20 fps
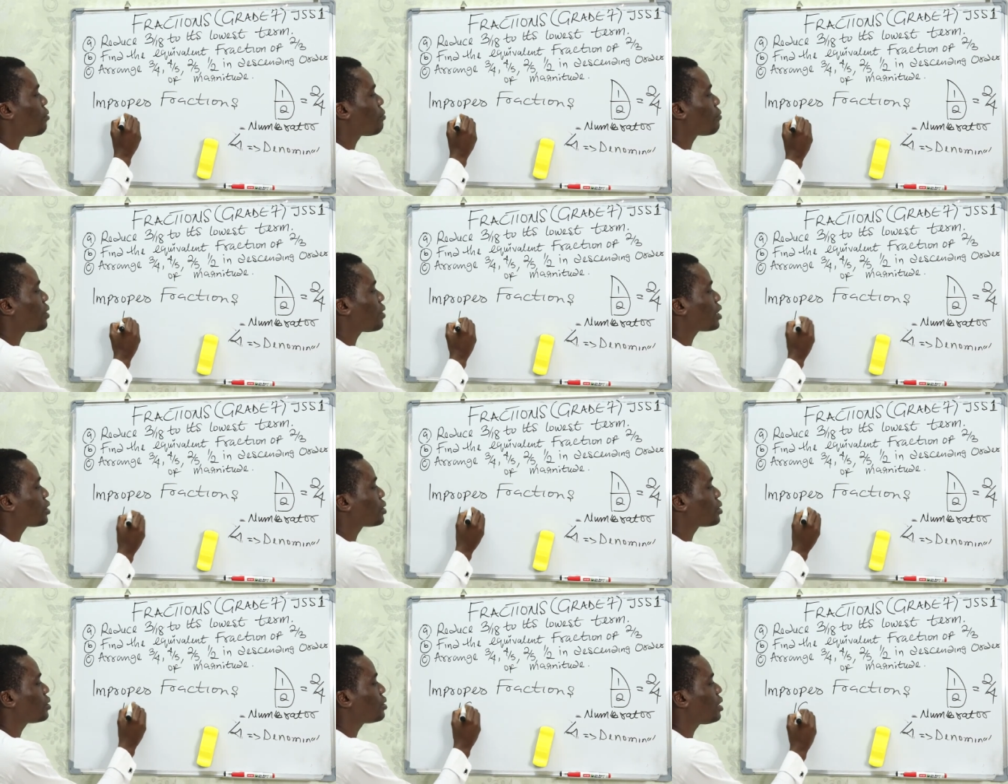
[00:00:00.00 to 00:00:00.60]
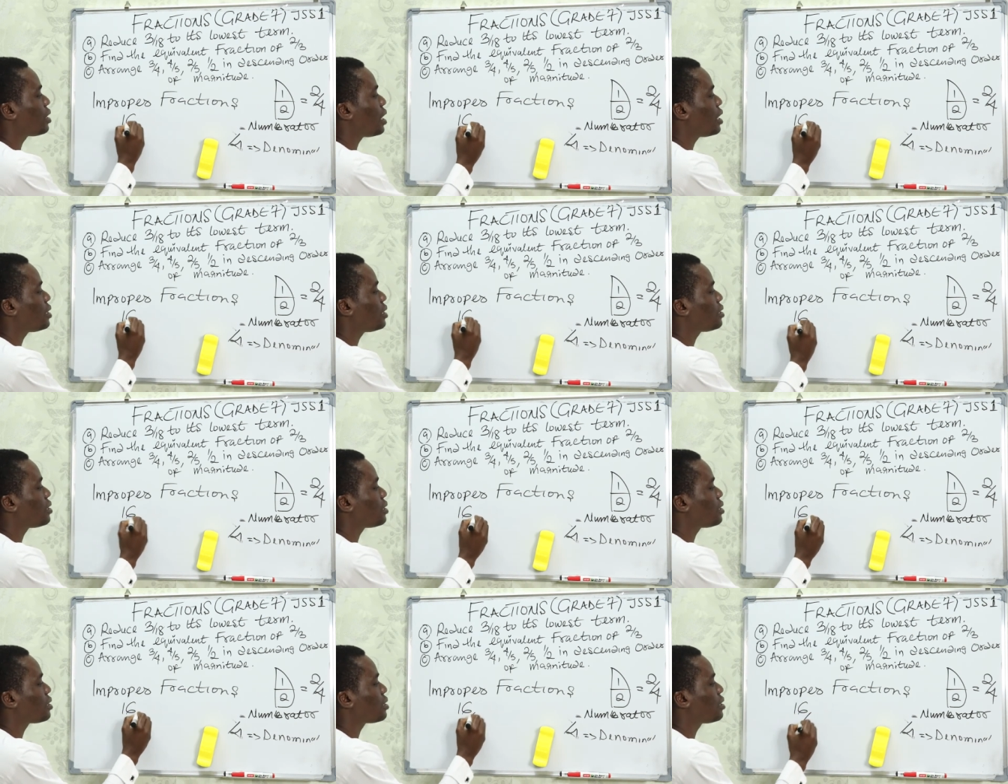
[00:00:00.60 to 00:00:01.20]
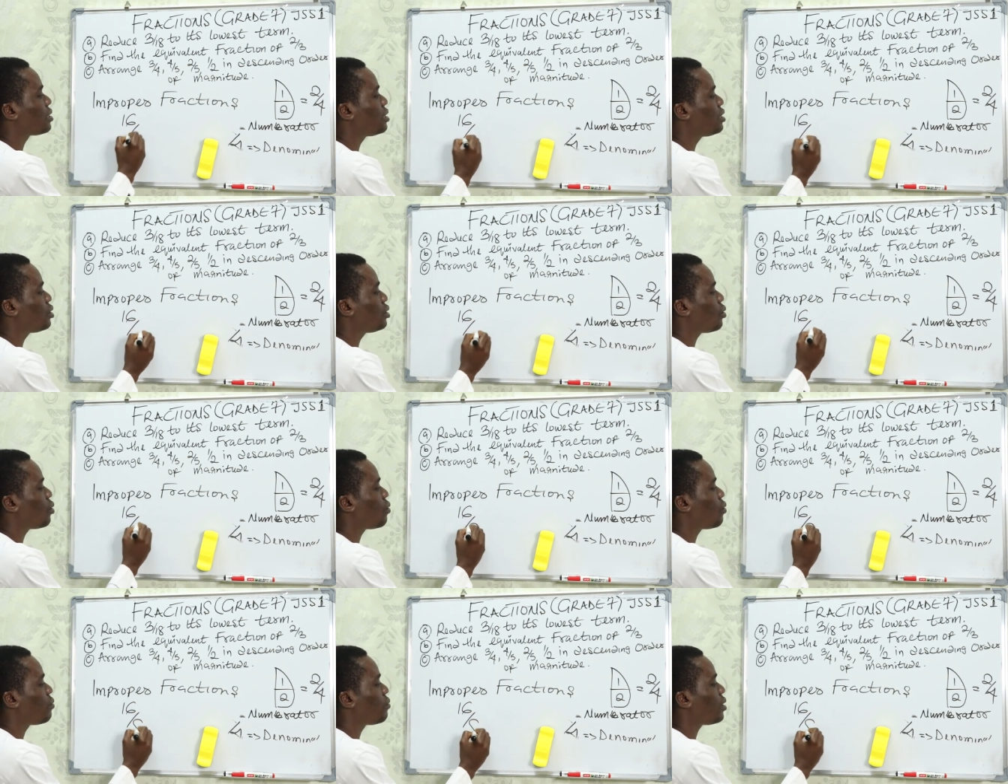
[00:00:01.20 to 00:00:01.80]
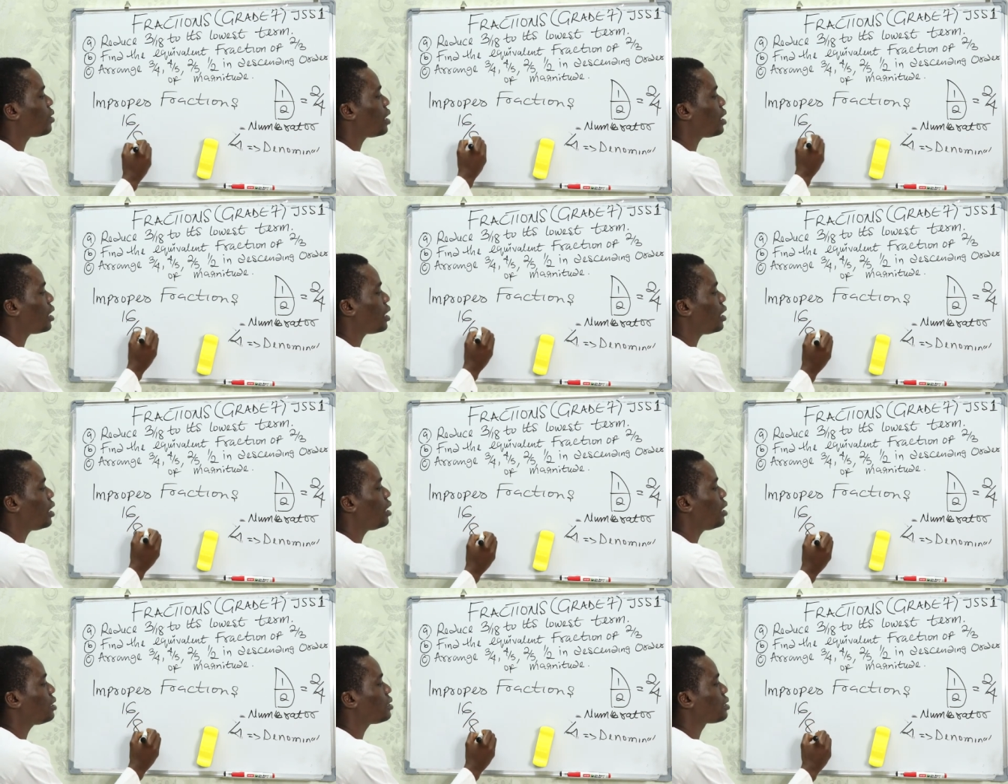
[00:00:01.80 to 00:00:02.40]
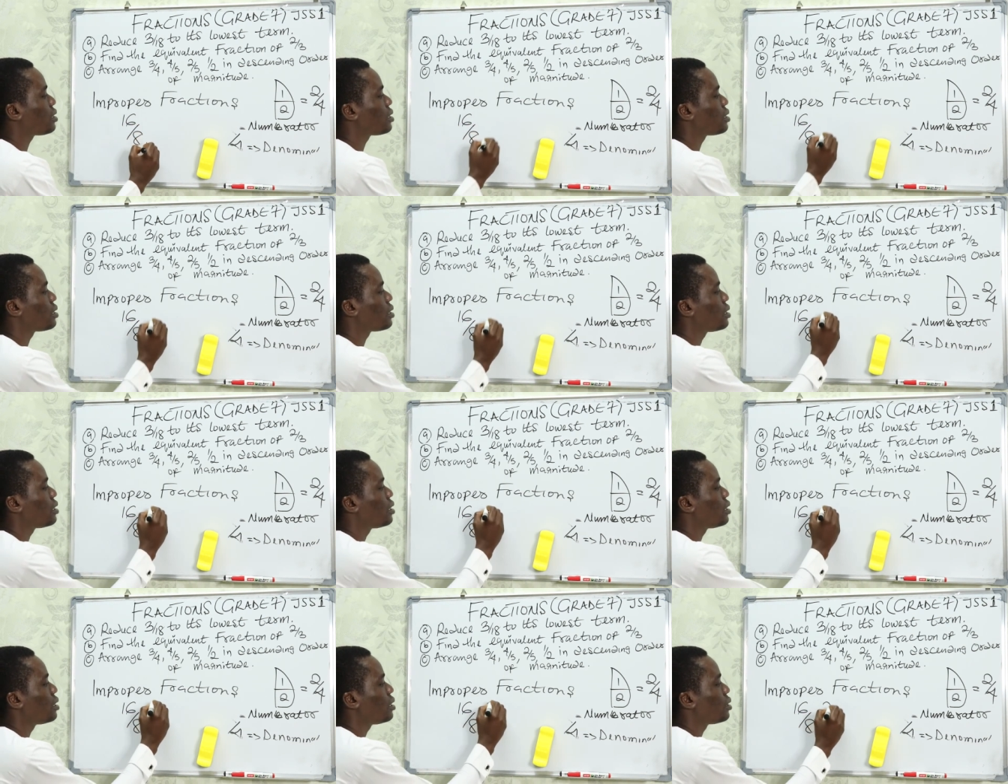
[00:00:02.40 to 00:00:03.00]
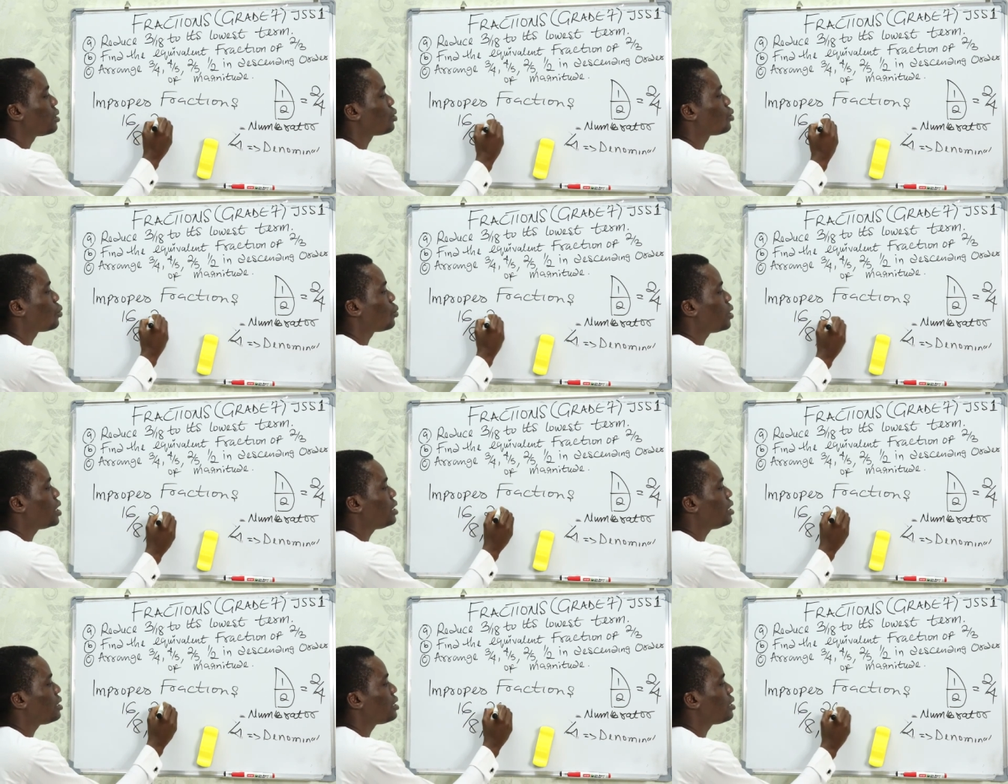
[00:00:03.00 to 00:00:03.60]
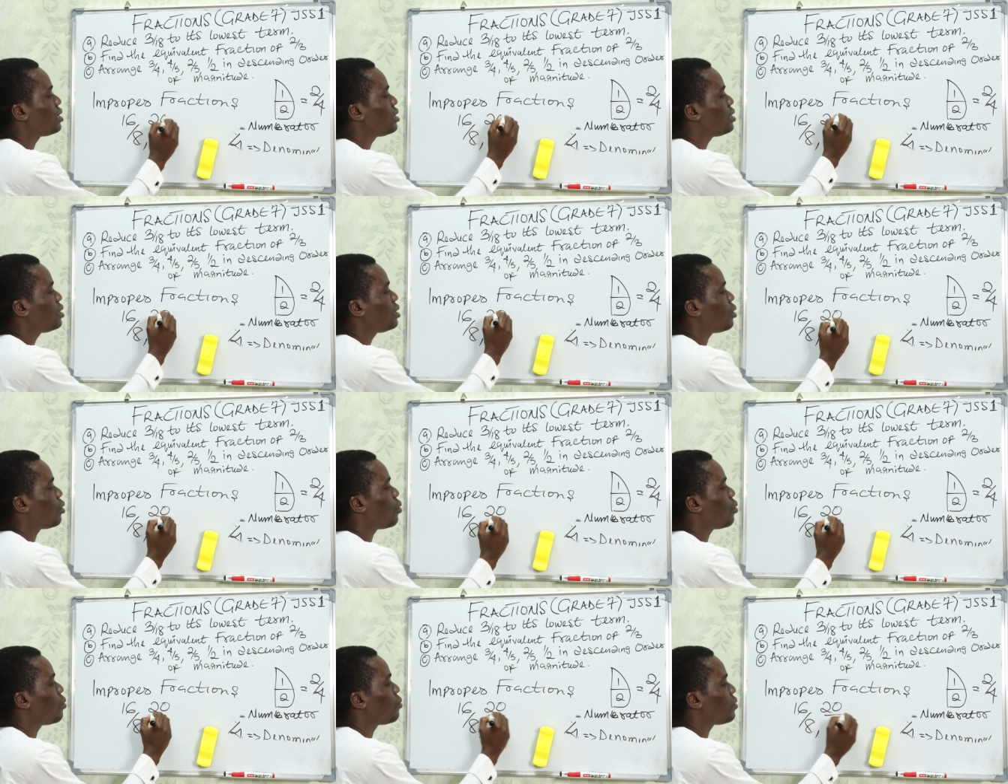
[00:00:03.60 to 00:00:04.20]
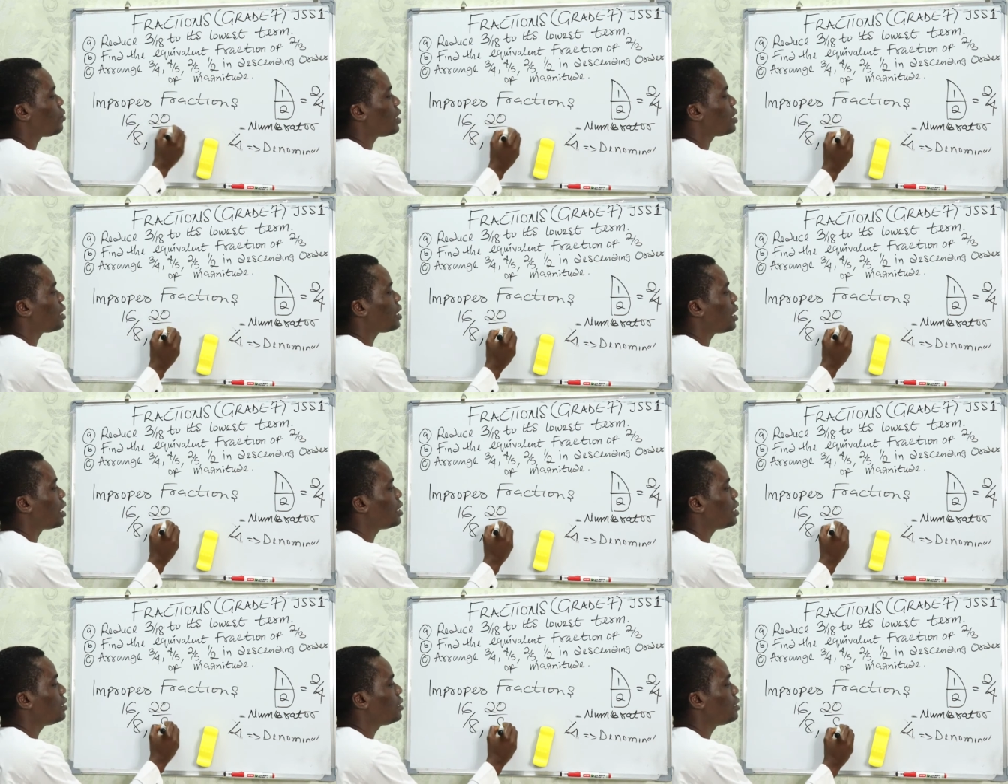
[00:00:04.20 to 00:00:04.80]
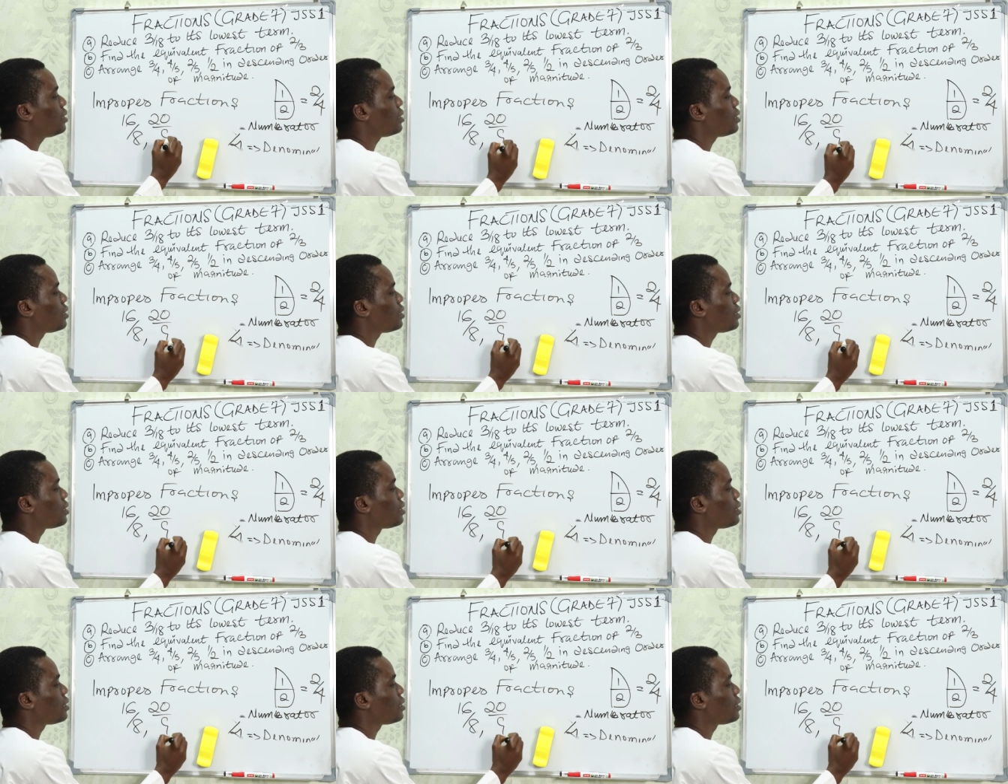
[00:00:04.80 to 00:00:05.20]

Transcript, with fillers: A fraction like 16/8, 20/9,